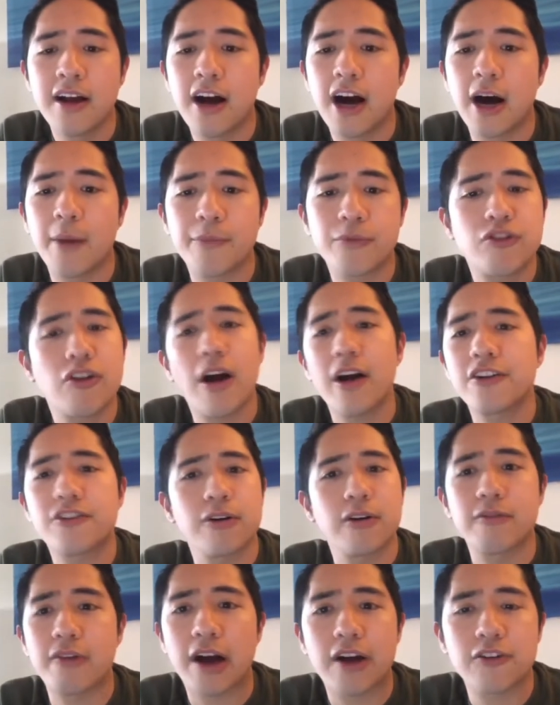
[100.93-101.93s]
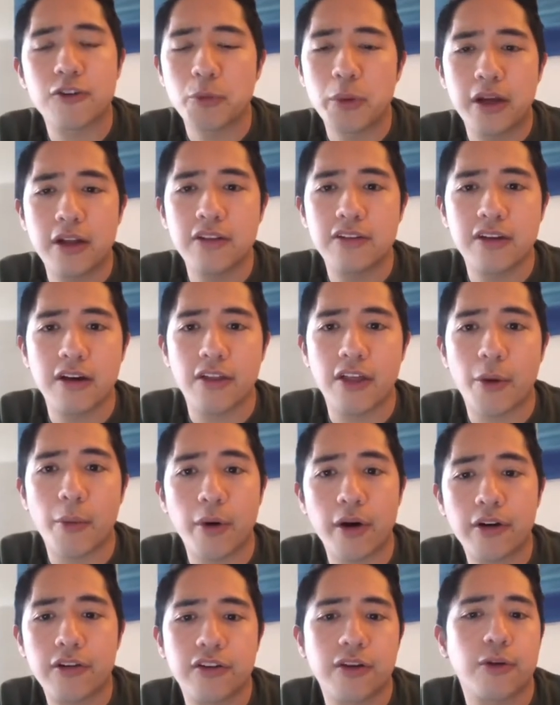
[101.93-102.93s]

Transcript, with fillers: Um, talk to your advisor. We can see how that works.